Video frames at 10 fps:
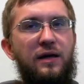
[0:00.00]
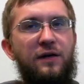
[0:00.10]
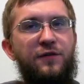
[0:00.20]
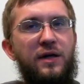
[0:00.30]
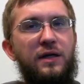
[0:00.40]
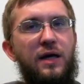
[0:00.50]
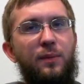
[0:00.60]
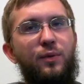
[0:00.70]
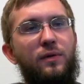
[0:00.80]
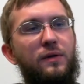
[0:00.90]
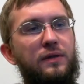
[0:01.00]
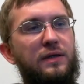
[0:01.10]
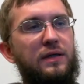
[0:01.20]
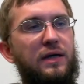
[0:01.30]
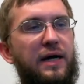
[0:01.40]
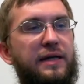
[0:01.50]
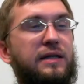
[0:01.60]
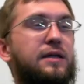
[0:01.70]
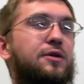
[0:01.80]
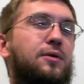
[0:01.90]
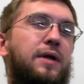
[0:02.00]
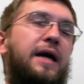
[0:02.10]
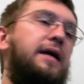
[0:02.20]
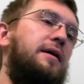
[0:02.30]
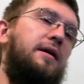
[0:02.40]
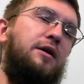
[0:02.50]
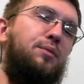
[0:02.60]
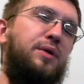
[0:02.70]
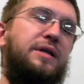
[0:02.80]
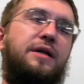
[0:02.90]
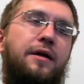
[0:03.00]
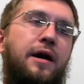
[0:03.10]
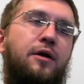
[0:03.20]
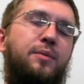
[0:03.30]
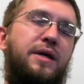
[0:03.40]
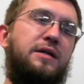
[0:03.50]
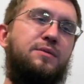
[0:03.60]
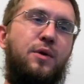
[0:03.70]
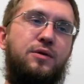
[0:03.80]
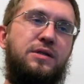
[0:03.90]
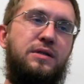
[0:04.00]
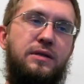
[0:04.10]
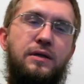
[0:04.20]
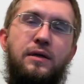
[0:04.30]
I found a couple. I need to do like a complete teardown because most